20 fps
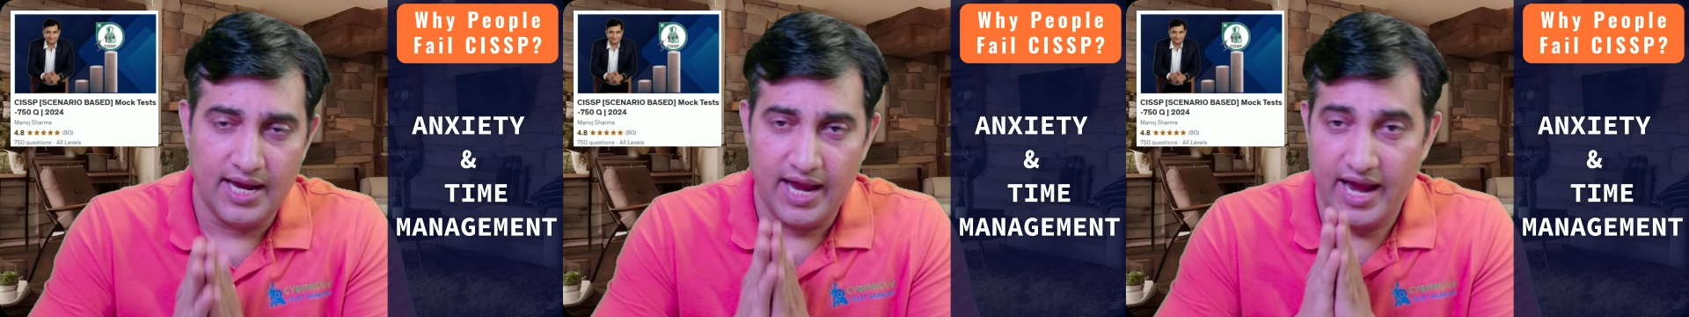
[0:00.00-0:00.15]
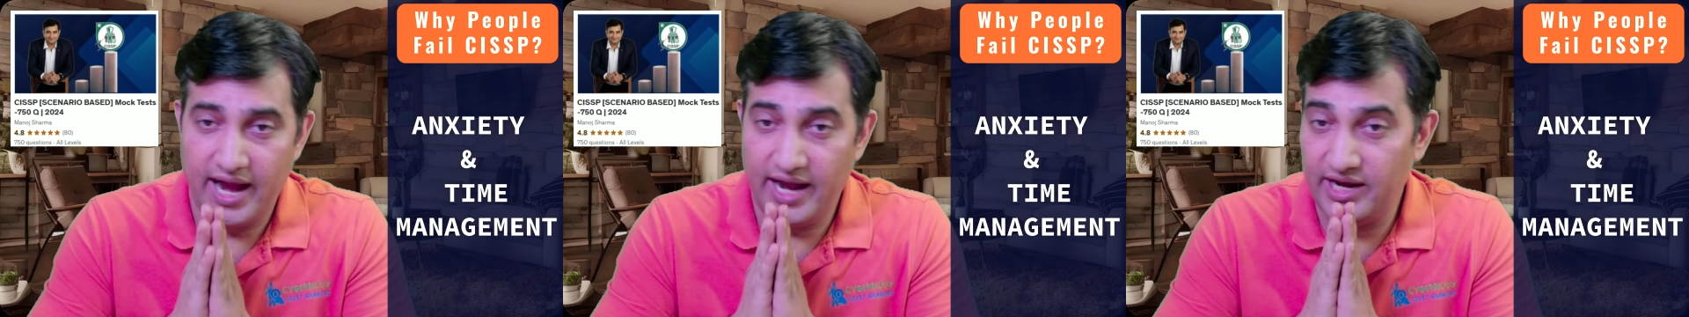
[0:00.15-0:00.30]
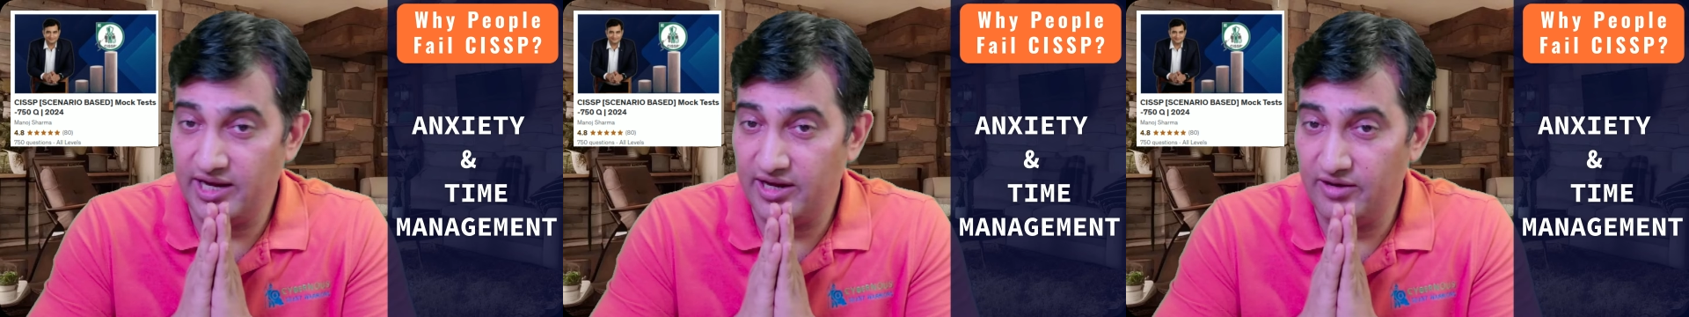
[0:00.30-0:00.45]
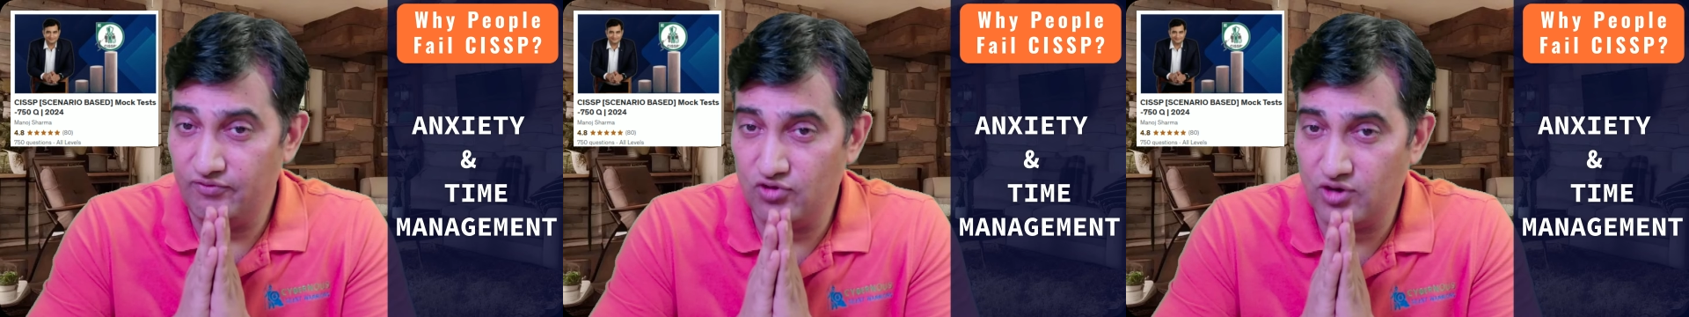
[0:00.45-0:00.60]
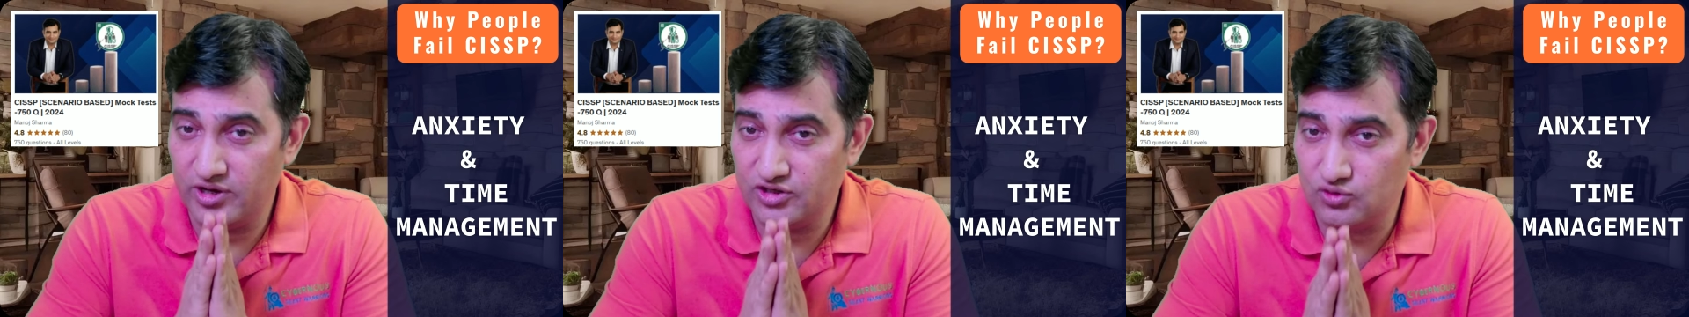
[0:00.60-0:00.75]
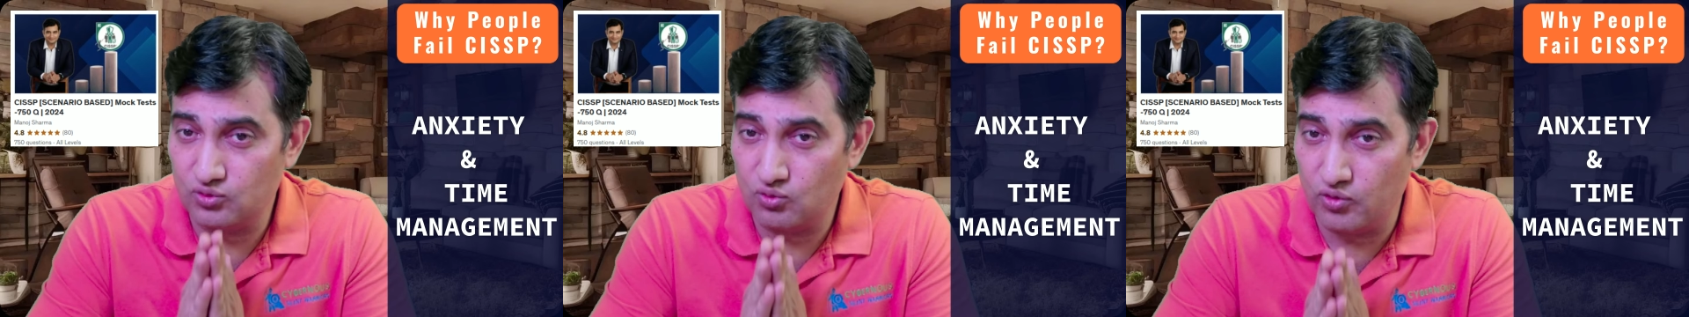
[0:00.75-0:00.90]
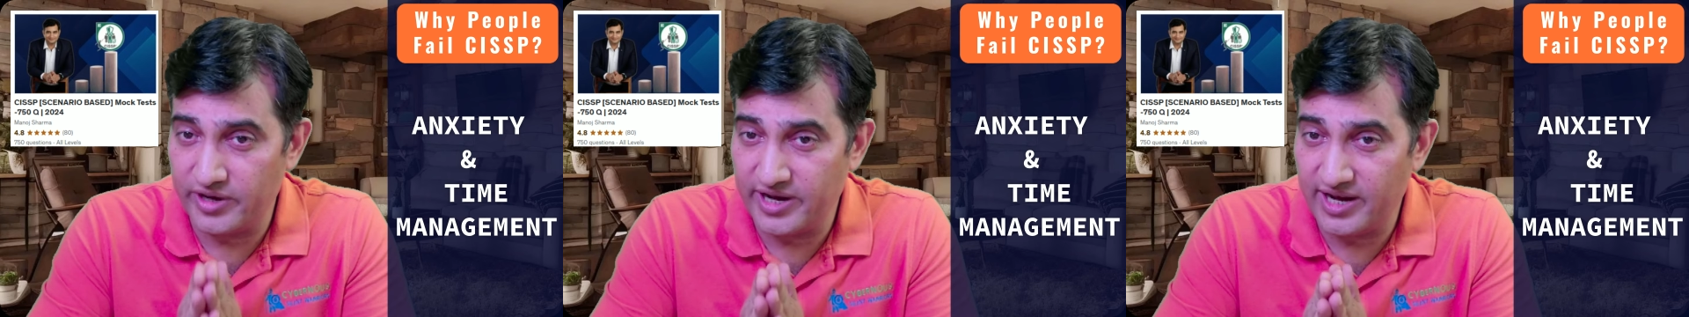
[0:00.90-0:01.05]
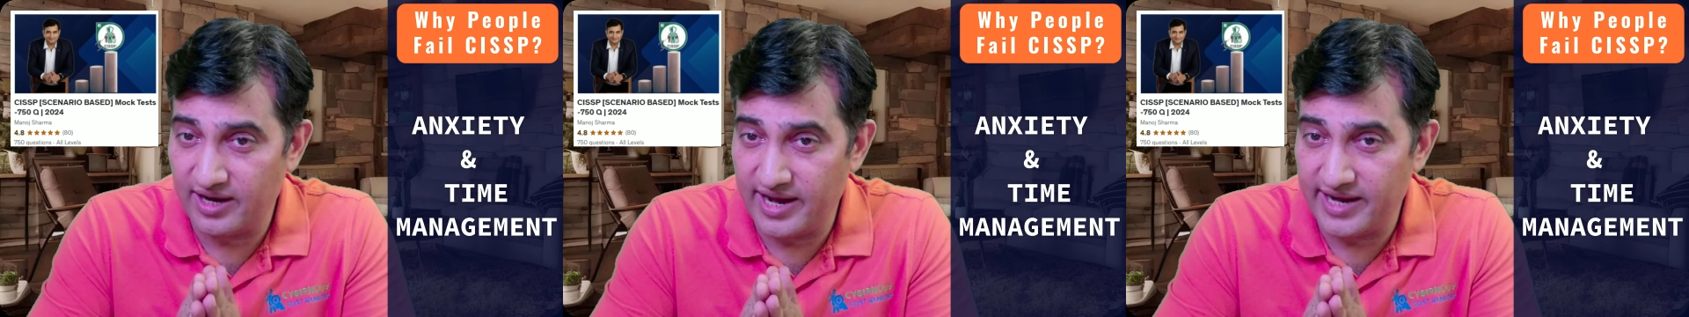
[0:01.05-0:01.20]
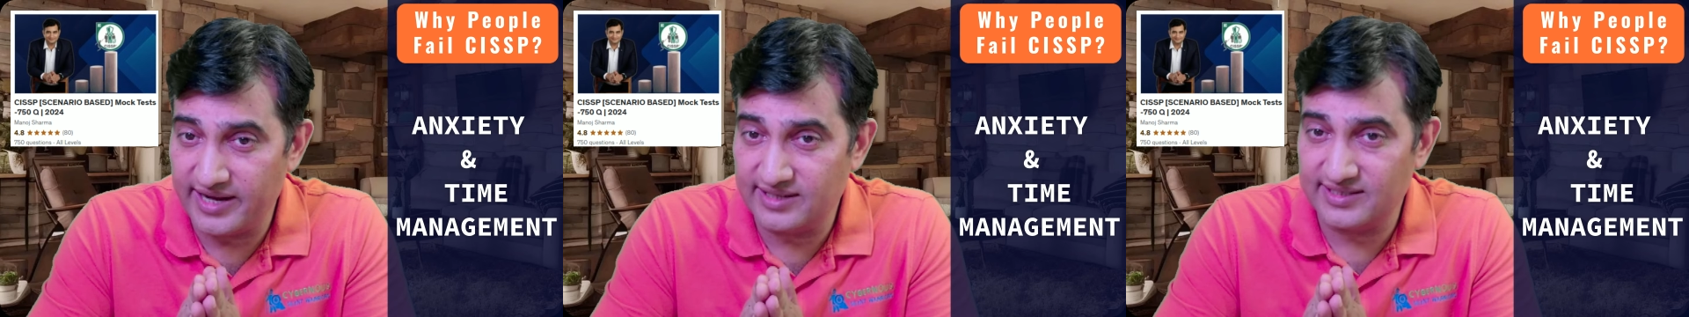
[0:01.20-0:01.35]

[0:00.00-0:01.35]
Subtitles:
and if you are scoring like